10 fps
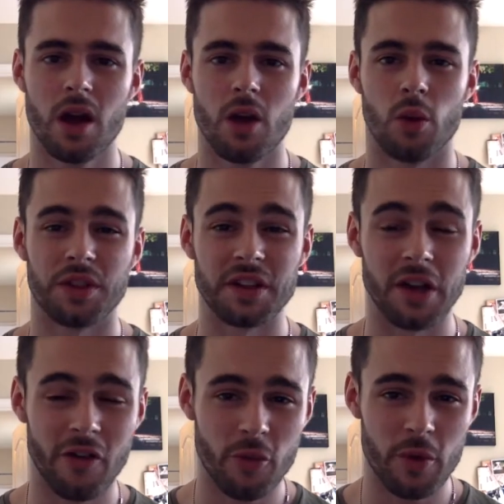What the
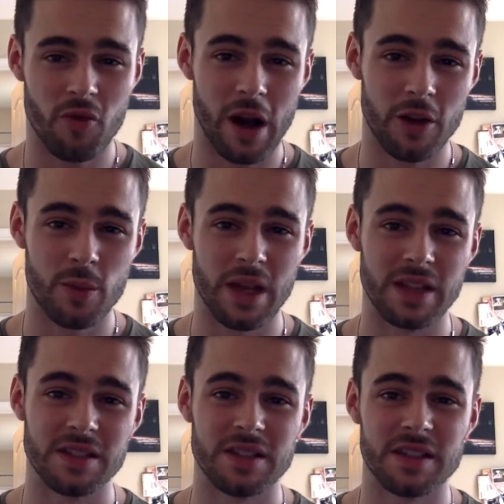government
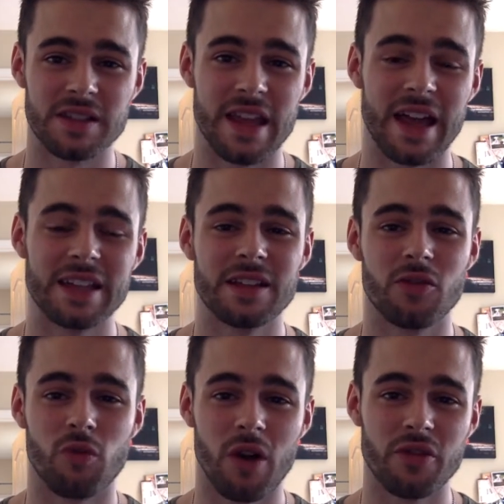recommends is that
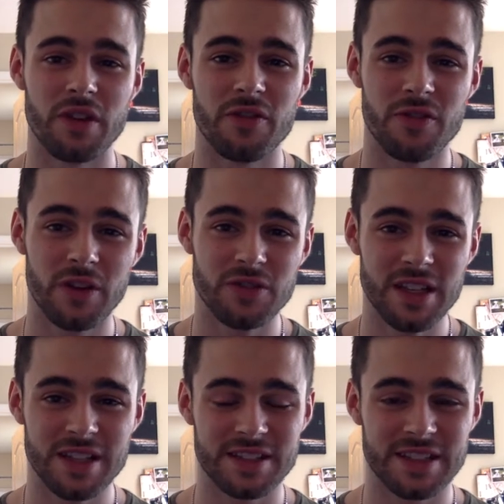roughly 50
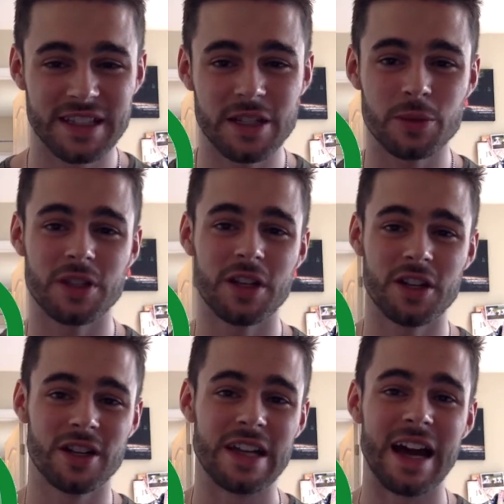to 60% of
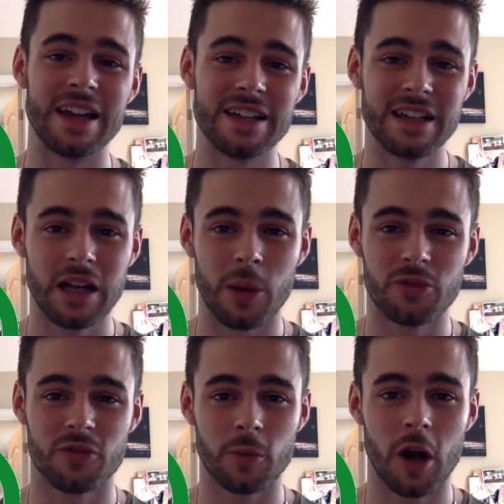your diet comes
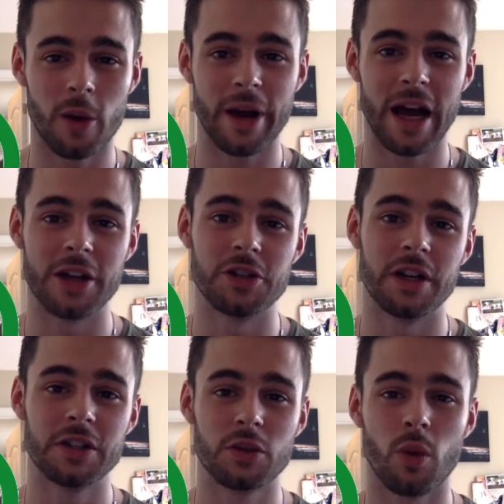from
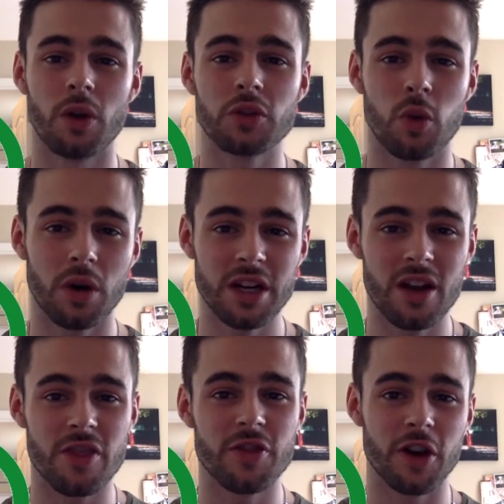carbohydrates, while 20 to
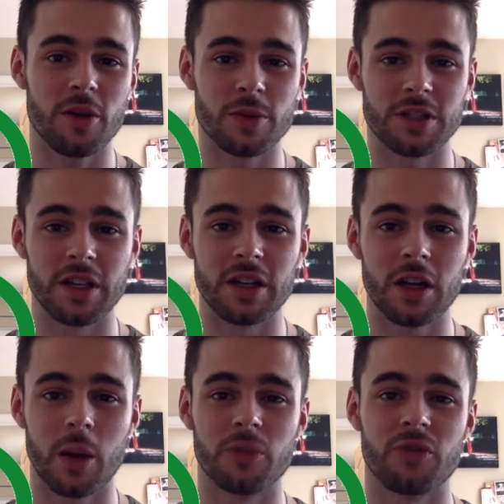30%
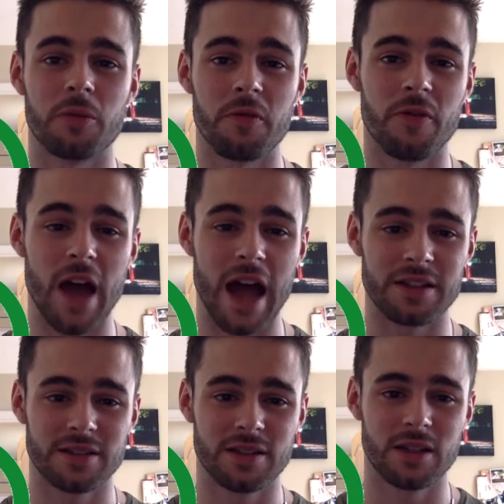comes from
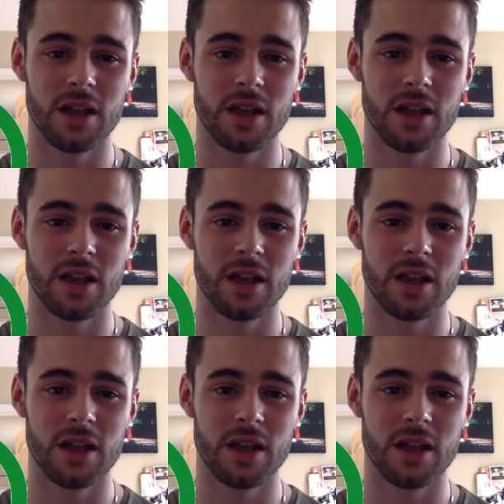fats.